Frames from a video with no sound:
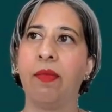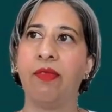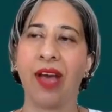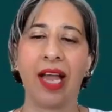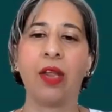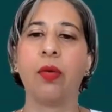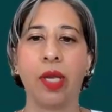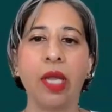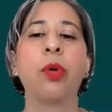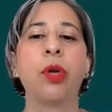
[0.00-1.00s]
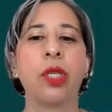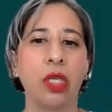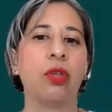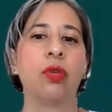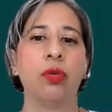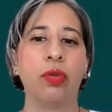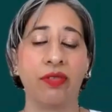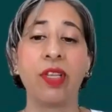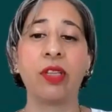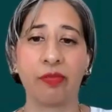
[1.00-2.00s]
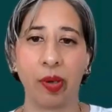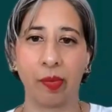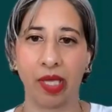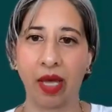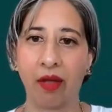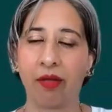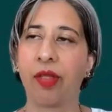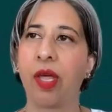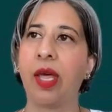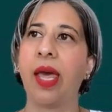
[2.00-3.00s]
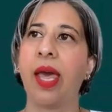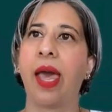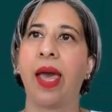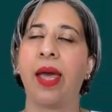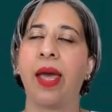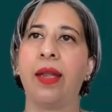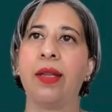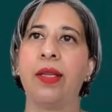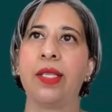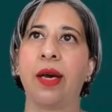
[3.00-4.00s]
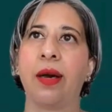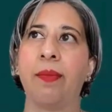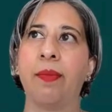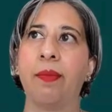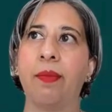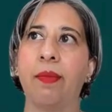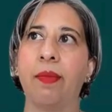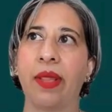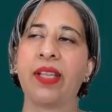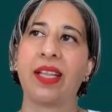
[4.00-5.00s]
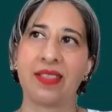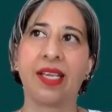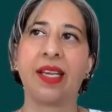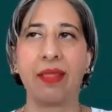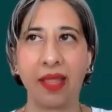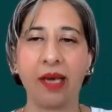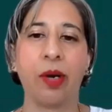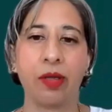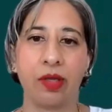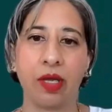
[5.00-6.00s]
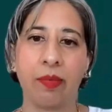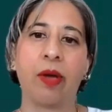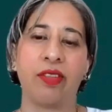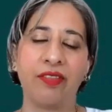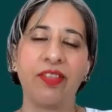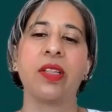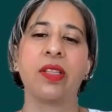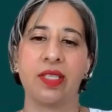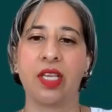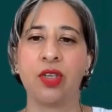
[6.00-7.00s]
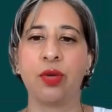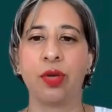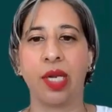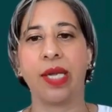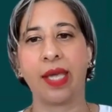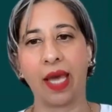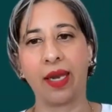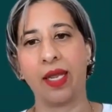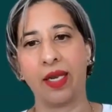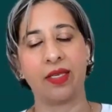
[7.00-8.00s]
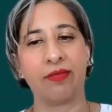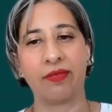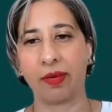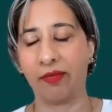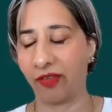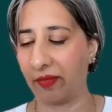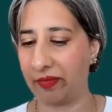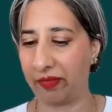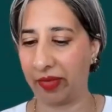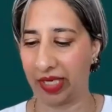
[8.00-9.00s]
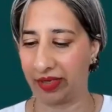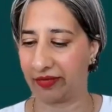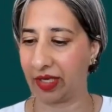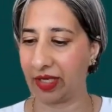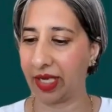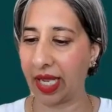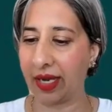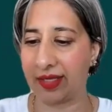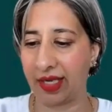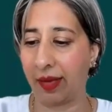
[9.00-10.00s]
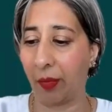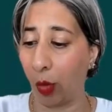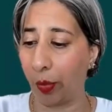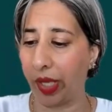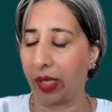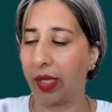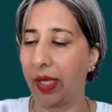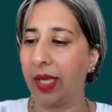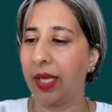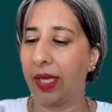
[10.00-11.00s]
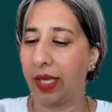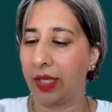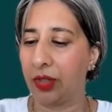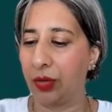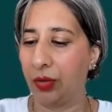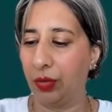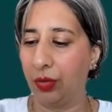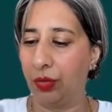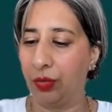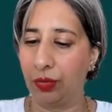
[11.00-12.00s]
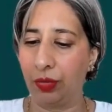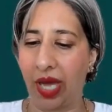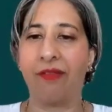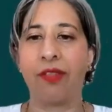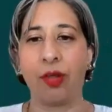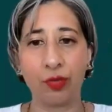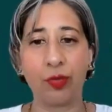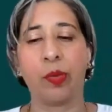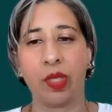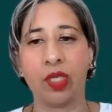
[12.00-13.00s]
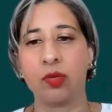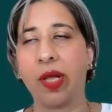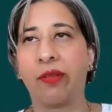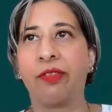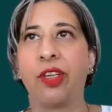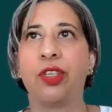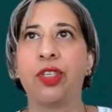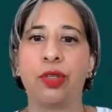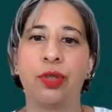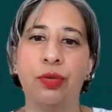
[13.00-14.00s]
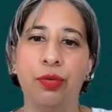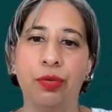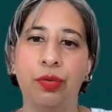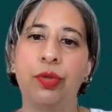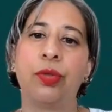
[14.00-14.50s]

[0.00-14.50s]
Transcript: value and input into the field of public health. And I think that's a great thing about the field, is that you really can enter from many different areas. And I'm hoping to have those people as well featured to